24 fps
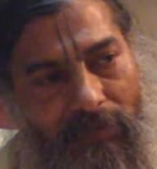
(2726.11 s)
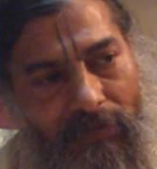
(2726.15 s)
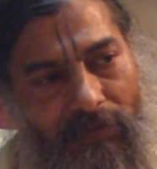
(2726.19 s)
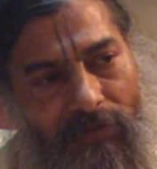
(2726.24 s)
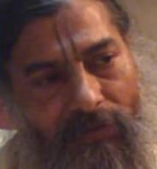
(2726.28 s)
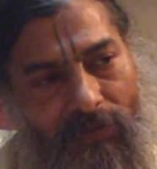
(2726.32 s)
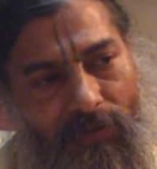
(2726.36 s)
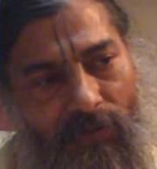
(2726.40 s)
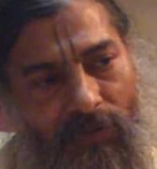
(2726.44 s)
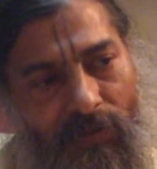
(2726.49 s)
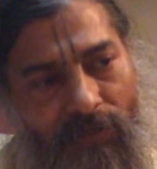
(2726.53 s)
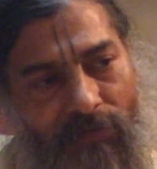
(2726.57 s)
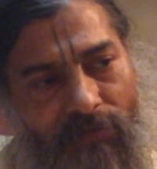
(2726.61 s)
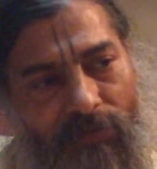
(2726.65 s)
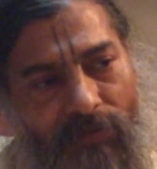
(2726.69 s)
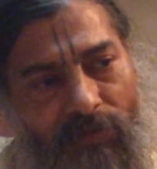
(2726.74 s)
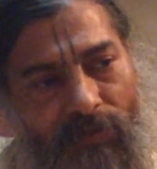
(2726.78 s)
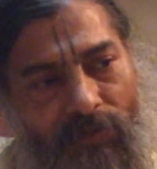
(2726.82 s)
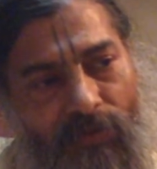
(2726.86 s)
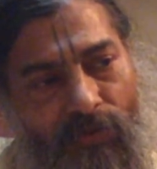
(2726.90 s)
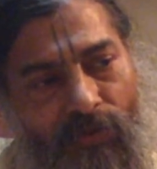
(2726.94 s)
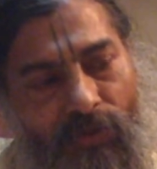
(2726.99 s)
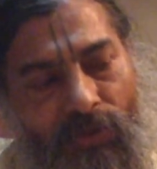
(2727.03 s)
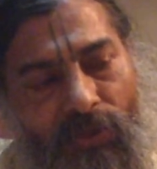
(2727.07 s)
So therefore
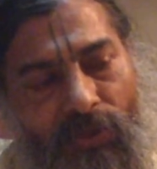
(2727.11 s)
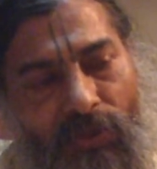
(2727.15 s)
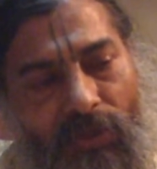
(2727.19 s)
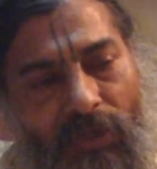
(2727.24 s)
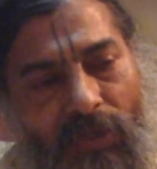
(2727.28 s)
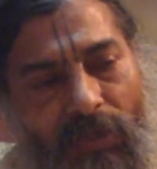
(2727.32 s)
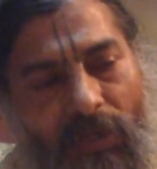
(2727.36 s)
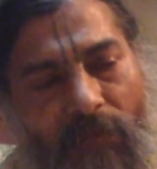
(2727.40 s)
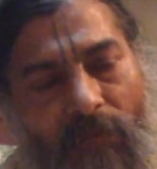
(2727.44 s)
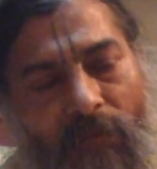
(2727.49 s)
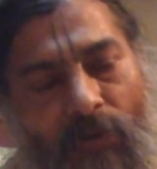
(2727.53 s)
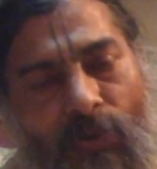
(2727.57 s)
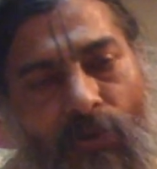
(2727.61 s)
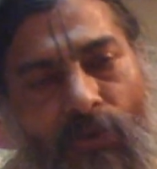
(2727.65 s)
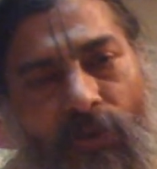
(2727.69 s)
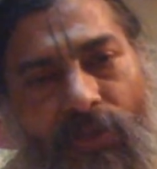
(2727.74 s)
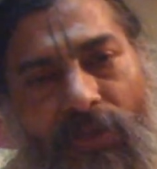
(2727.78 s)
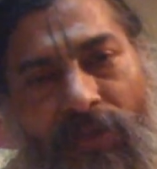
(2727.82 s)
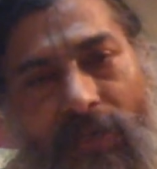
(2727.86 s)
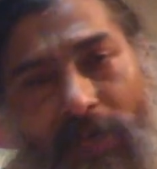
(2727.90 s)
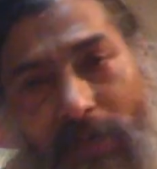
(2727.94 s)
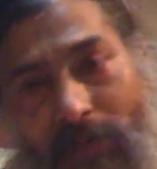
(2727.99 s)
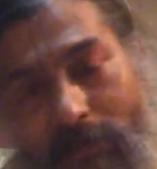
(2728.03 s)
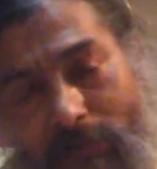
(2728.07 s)
to hear about
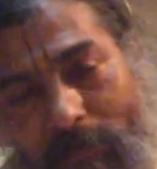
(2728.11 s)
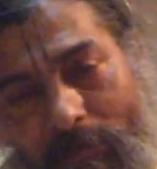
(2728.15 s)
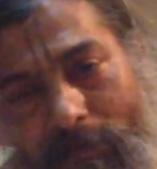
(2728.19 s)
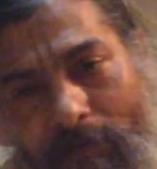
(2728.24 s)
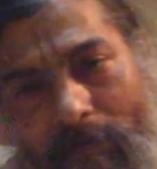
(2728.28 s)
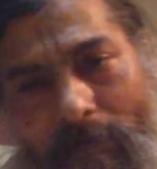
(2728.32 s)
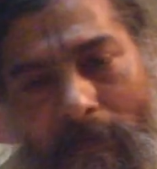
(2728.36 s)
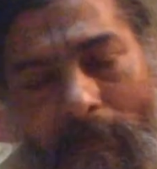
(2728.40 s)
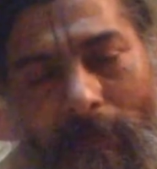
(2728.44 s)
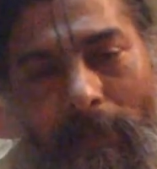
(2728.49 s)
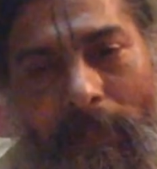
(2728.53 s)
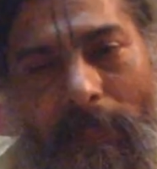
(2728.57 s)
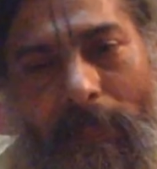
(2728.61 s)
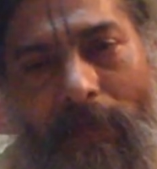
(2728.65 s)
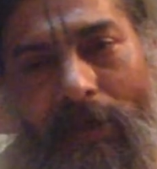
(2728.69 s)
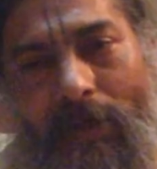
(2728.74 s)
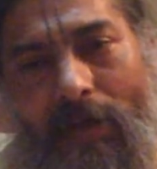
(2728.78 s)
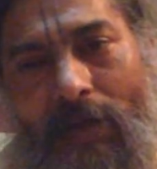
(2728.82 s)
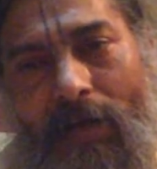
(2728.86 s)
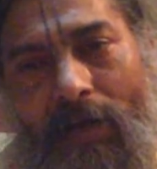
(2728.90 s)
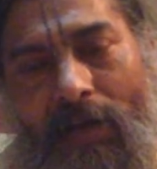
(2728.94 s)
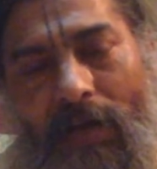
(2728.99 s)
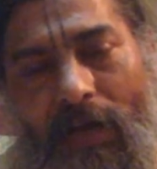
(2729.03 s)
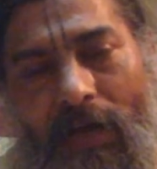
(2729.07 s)
him
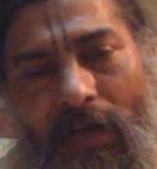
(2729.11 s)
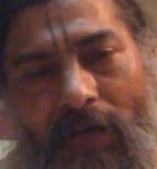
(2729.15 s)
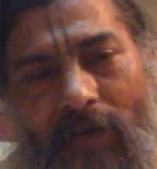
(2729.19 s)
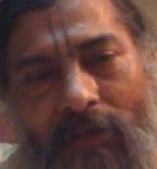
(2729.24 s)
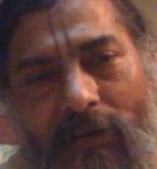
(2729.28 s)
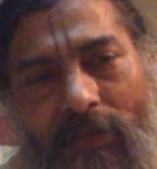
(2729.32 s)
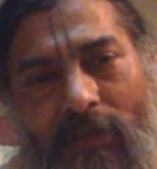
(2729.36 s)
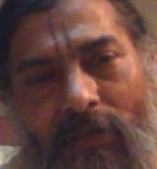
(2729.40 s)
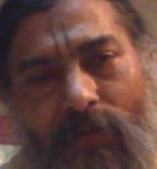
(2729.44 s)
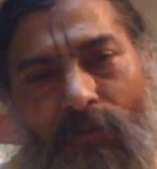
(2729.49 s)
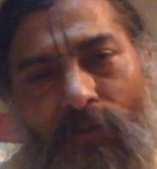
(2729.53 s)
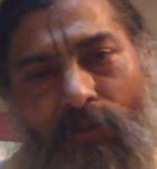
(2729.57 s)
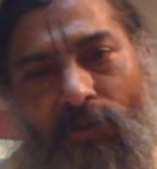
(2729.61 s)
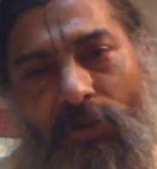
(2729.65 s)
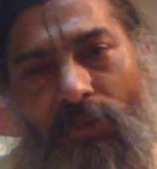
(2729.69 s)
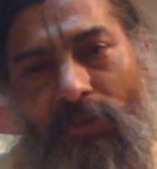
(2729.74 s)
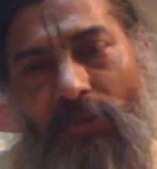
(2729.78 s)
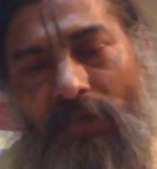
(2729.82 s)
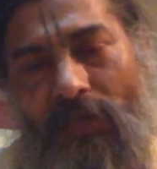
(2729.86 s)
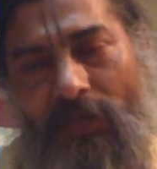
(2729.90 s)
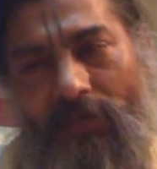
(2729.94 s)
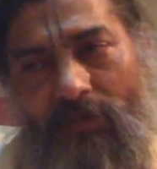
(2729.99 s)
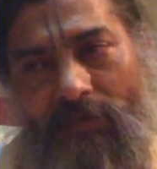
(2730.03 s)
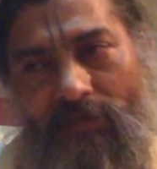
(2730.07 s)
and then to
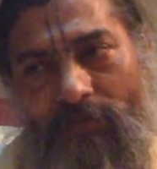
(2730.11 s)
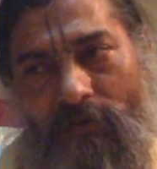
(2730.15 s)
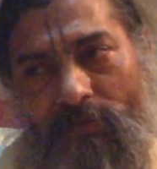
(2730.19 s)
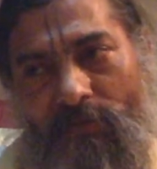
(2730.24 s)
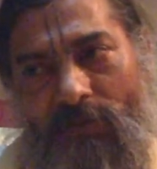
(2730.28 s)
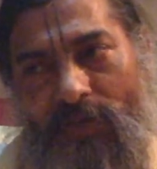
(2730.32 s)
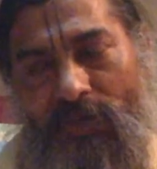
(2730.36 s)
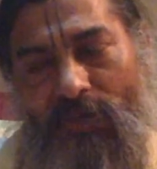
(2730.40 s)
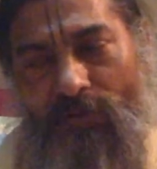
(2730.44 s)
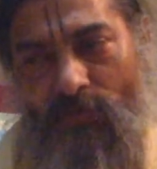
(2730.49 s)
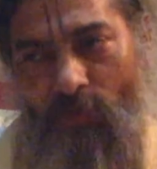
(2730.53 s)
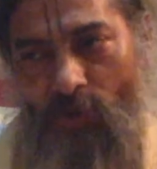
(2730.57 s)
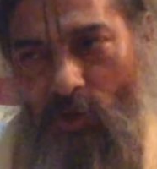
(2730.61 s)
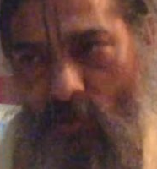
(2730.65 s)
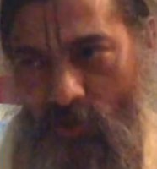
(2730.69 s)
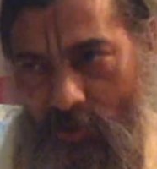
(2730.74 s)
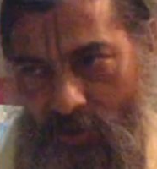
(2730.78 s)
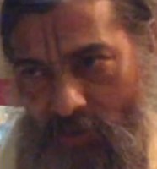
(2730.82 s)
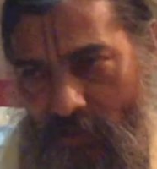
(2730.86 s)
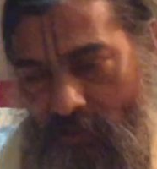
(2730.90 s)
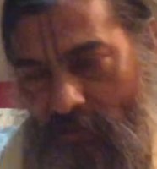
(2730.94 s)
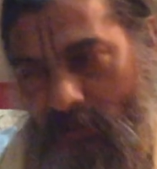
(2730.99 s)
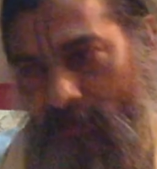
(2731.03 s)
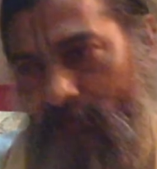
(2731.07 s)
hear from a
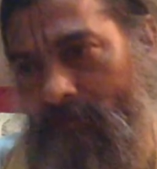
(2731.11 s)
devotee,